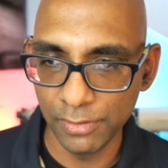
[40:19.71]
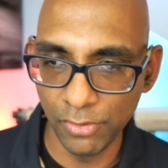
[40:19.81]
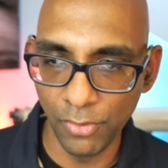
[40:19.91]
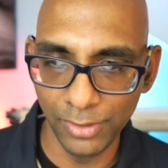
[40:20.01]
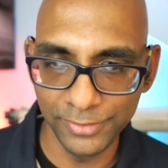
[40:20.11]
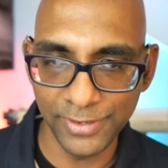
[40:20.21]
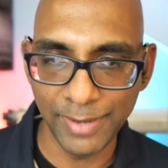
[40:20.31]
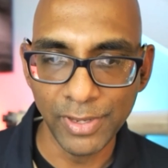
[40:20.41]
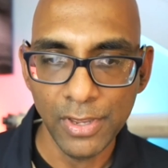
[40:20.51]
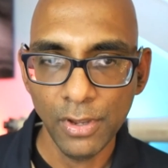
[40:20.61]
all the
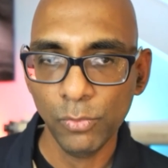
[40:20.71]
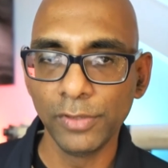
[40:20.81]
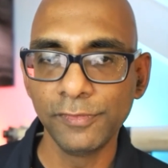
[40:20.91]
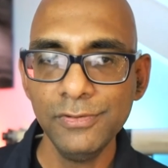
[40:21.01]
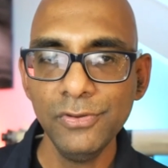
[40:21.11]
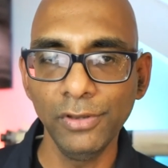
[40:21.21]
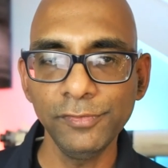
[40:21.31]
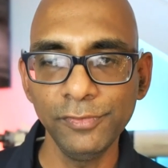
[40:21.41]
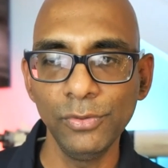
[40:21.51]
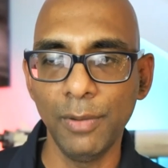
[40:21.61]
time what's not
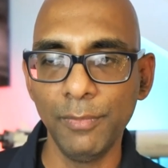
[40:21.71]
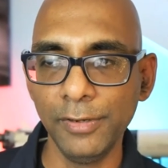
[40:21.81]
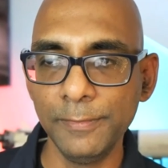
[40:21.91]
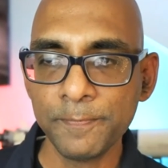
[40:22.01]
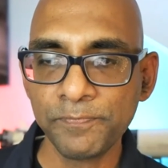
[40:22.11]
so common